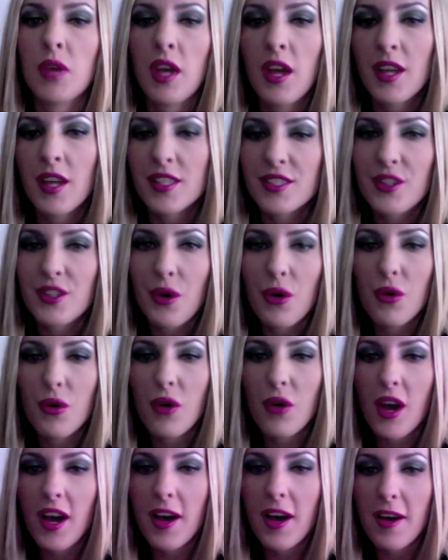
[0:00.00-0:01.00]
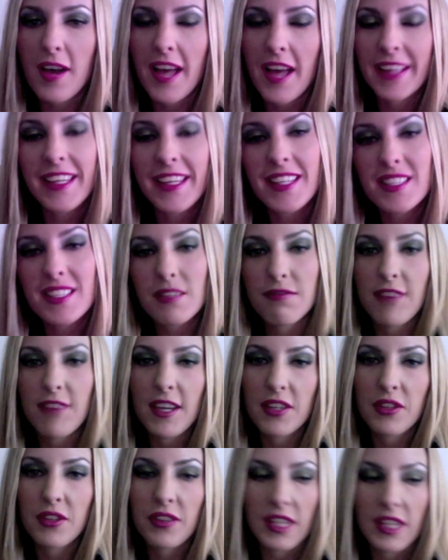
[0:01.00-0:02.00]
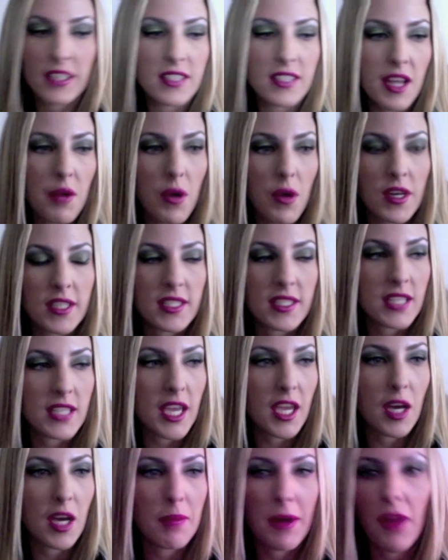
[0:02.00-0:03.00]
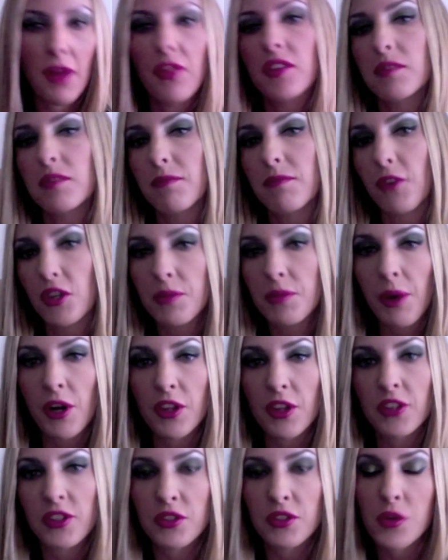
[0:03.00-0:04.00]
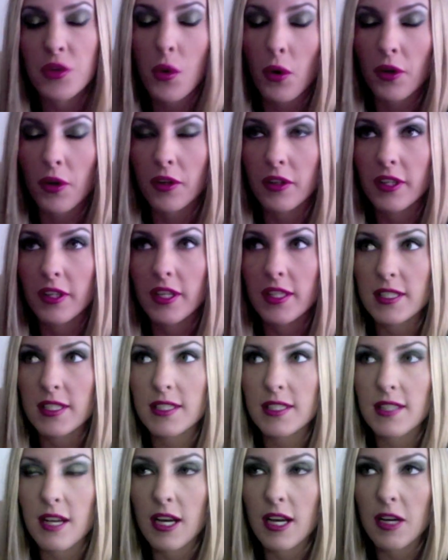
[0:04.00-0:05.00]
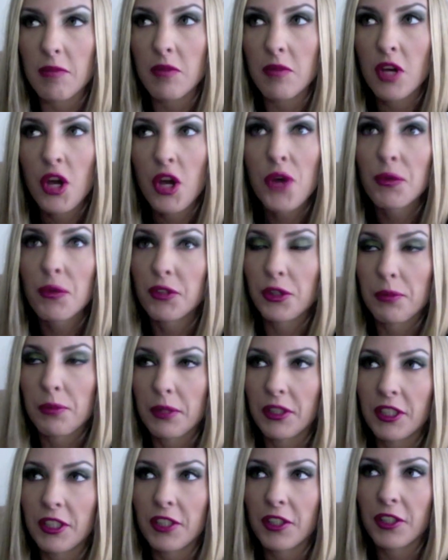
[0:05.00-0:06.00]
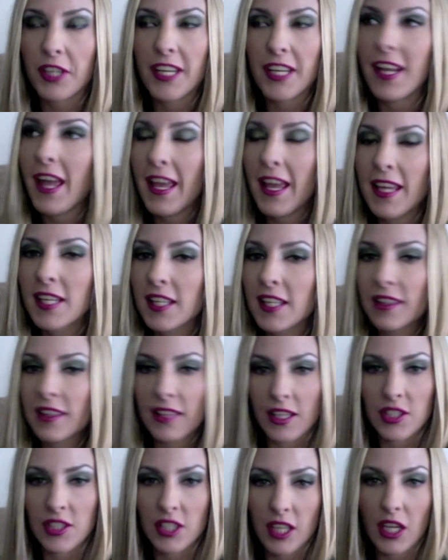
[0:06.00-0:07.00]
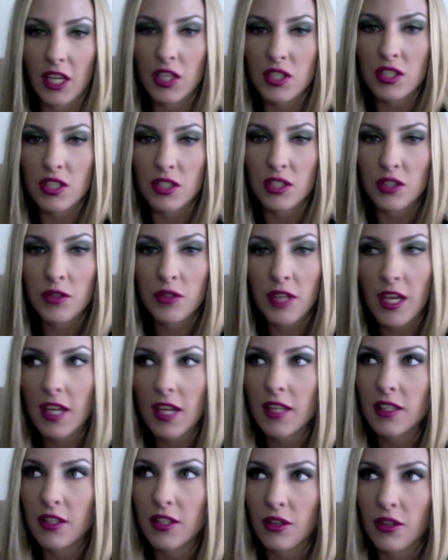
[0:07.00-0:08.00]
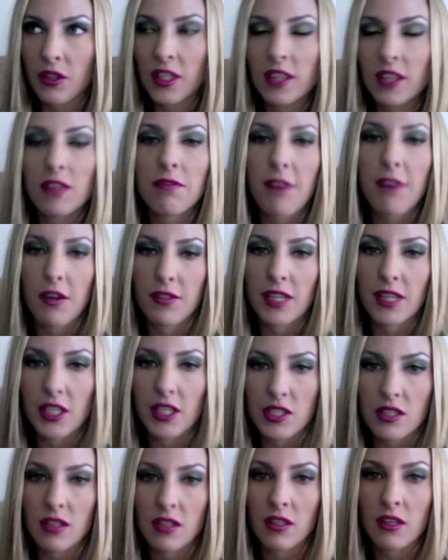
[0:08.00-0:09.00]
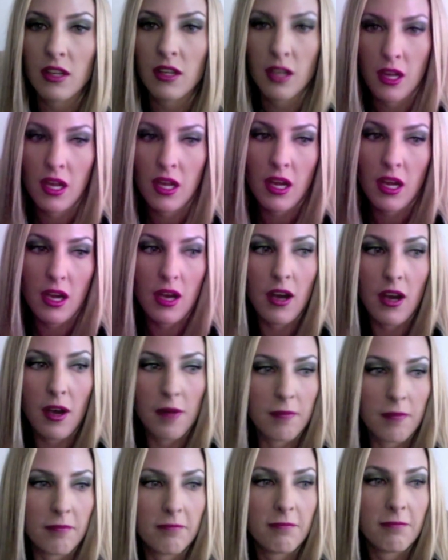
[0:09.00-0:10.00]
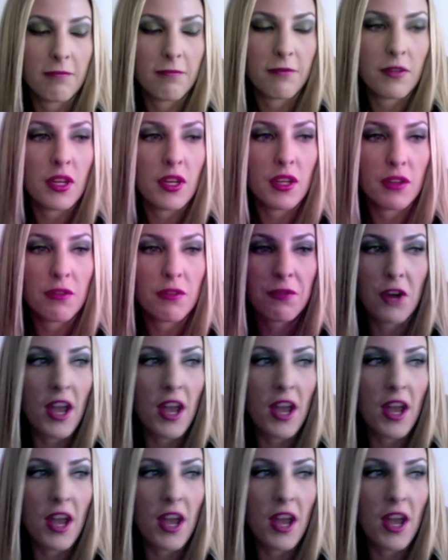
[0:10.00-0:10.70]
So I guess the final things that I want to say about this first part of the tutorial is when you're building your kit, get the education. You can't, you know, get the foundation for,